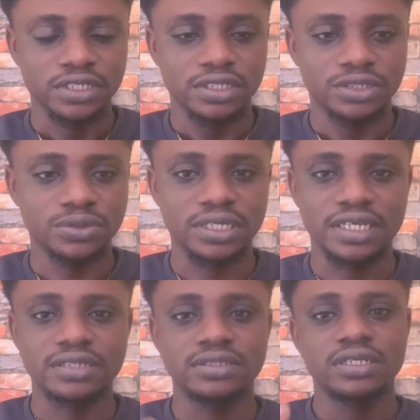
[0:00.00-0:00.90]
So
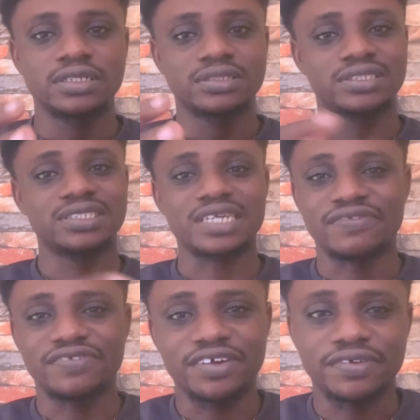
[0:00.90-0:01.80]
again, these are
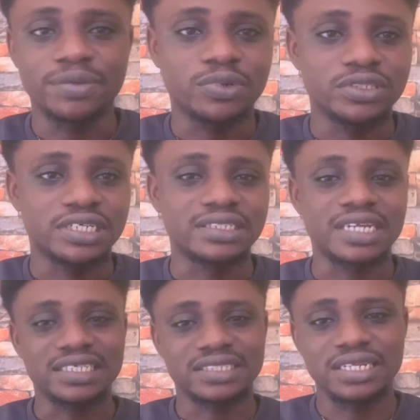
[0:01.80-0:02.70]
very very important.
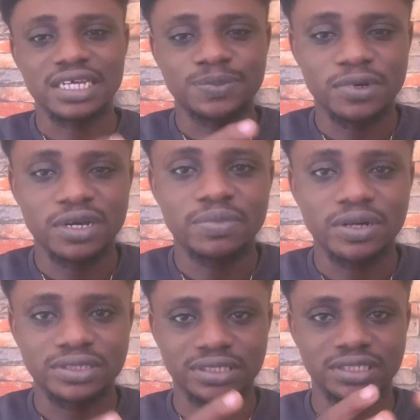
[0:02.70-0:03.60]
Lastly, I spoke
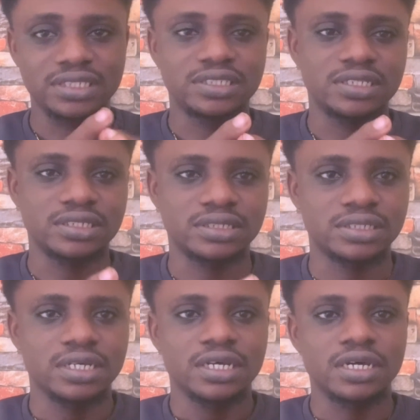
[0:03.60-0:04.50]
about CTAs.
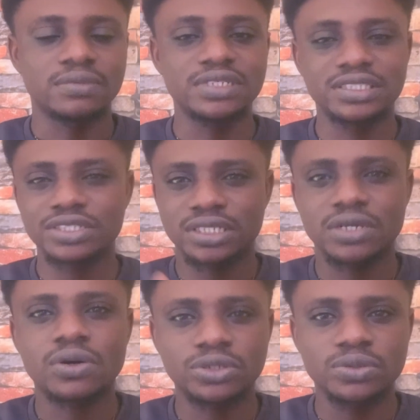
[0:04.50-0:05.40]
This is just a
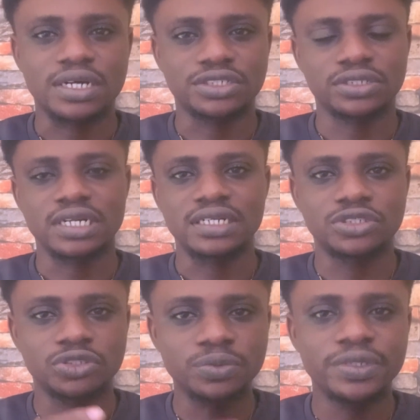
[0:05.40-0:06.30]
call to action, and it
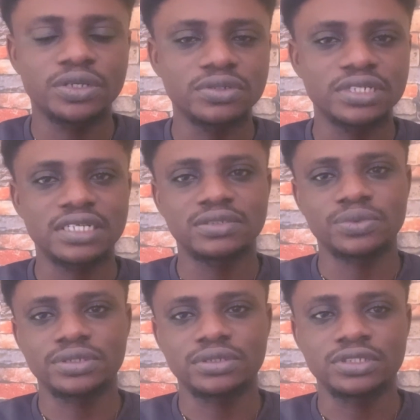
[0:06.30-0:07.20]
should be included
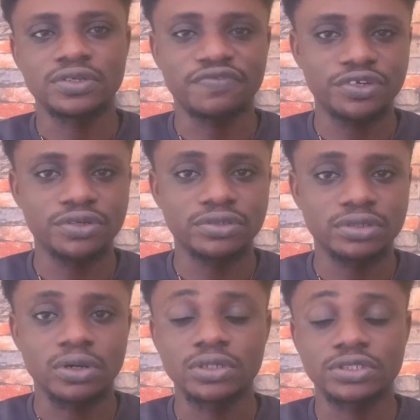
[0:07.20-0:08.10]
when your video
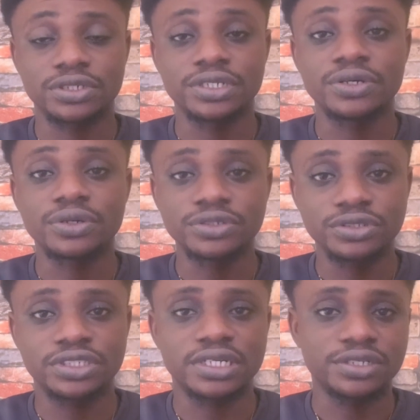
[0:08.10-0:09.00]
or sorry your audio
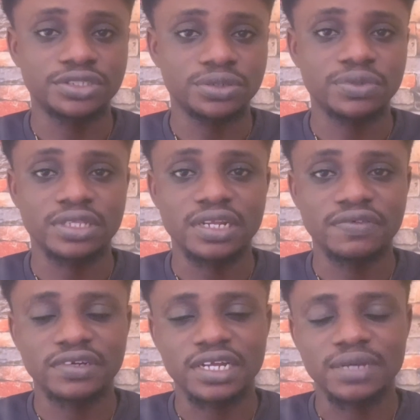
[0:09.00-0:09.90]
generation with
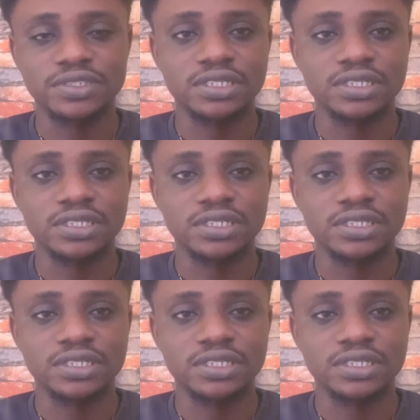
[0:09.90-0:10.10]
11 Labs